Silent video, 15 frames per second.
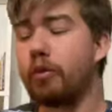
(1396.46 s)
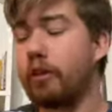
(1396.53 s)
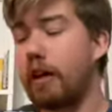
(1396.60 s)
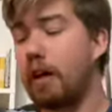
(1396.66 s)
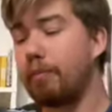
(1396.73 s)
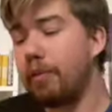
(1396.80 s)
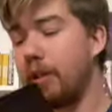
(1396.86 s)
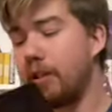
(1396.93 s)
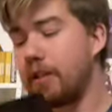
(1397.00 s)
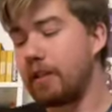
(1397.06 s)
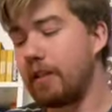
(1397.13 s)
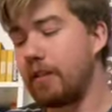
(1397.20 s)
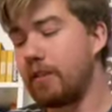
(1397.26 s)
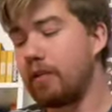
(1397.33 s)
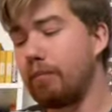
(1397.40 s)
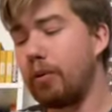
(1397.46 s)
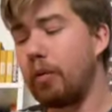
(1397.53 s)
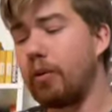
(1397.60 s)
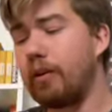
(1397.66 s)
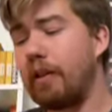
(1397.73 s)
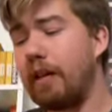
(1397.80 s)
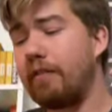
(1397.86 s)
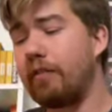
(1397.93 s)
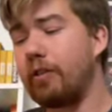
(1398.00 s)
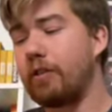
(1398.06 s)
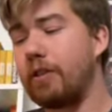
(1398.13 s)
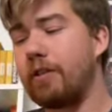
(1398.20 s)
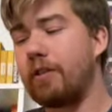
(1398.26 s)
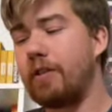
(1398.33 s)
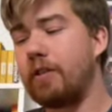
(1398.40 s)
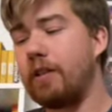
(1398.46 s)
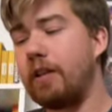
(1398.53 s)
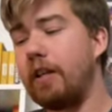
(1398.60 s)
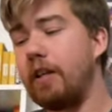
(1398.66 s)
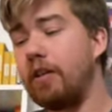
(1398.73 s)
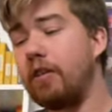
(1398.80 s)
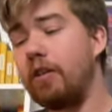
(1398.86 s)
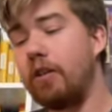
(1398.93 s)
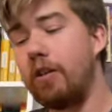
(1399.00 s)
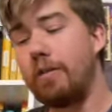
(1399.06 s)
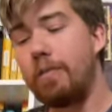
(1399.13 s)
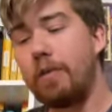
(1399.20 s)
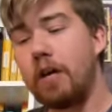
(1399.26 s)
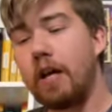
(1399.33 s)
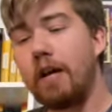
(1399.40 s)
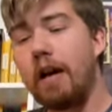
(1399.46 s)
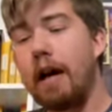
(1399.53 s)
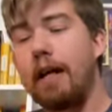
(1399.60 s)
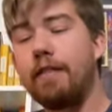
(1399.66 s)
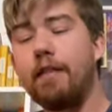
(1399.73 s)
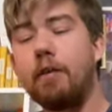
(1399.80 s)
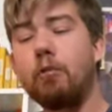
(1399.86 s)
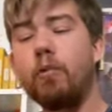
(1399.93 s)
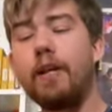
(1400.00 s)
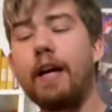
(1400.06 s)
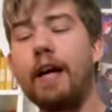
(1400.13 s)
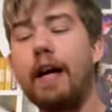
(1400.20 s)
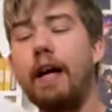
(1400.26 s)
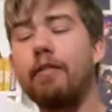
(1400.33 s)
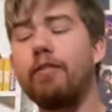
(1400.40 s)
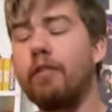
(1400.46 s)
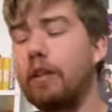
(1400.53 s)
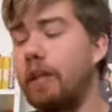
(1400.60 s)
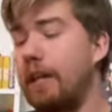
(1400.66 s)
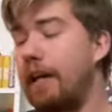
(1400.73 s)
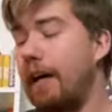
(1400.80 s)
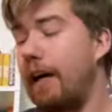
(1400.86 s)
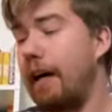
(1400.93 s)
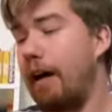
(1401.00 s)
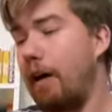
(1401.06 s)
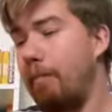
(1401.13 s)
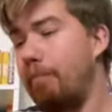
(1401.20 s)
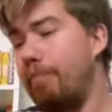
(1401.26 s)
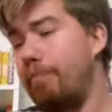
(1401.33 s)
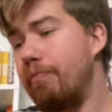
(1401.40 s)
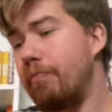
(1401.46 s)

copies because both covers are stunning. And then we have the um,